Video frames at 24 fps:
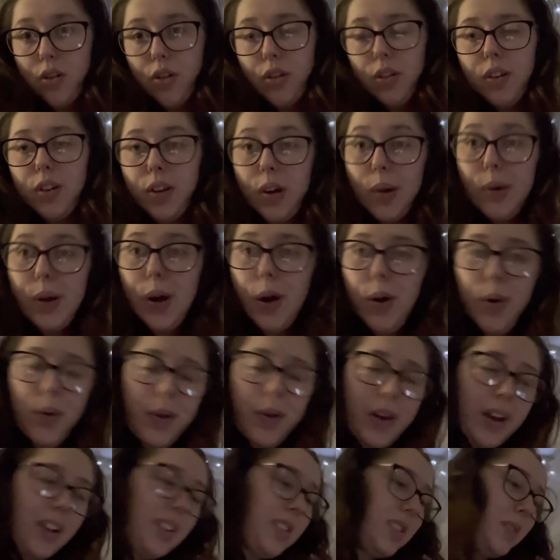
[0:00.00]
Yo, yo,
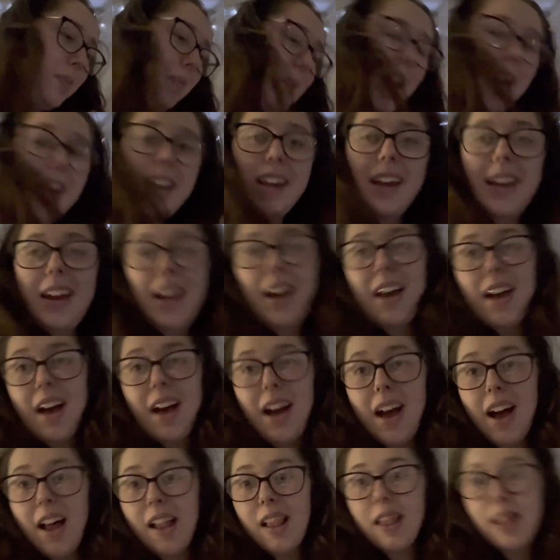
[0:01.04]
it's Maddie.
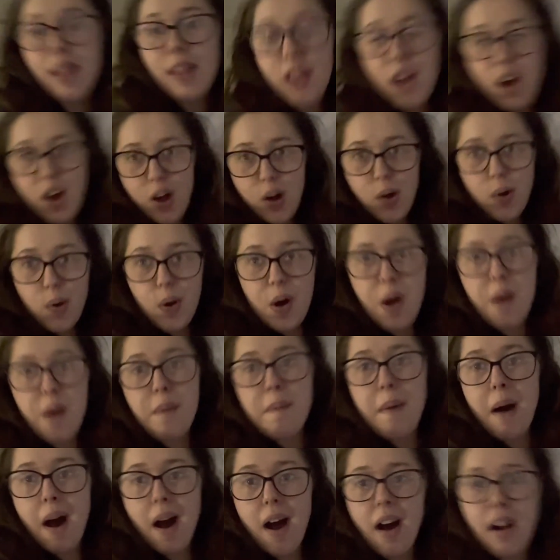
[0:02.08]
Hello,
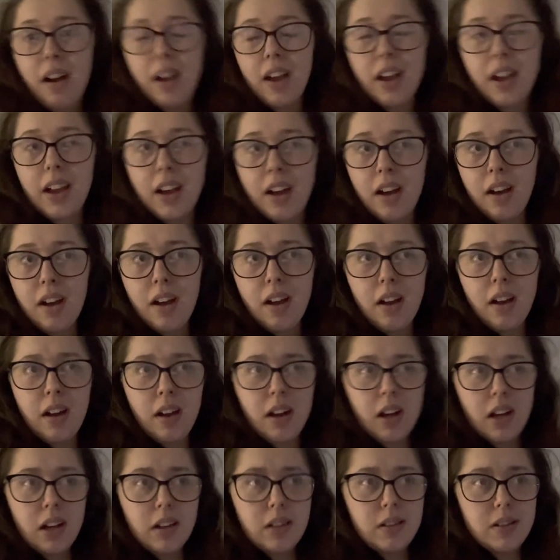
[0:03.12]
my
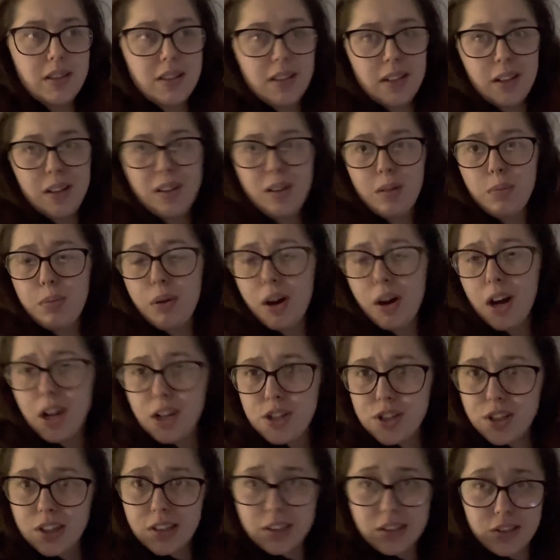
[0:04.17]
senior
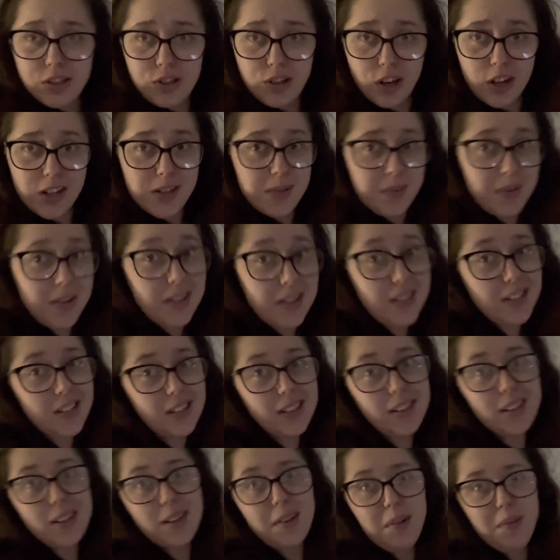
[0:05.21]
project judgment
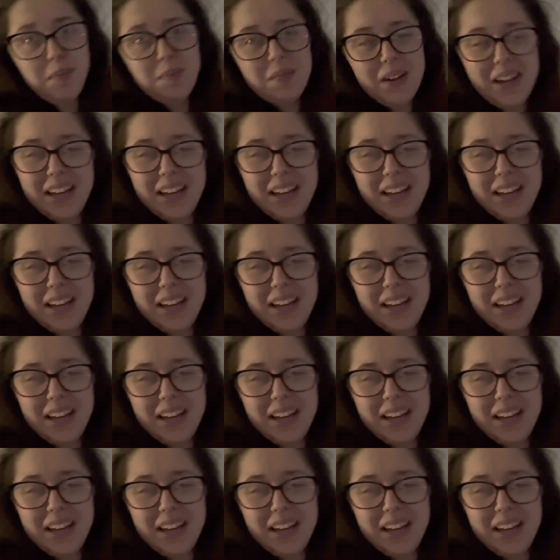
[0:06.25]
team.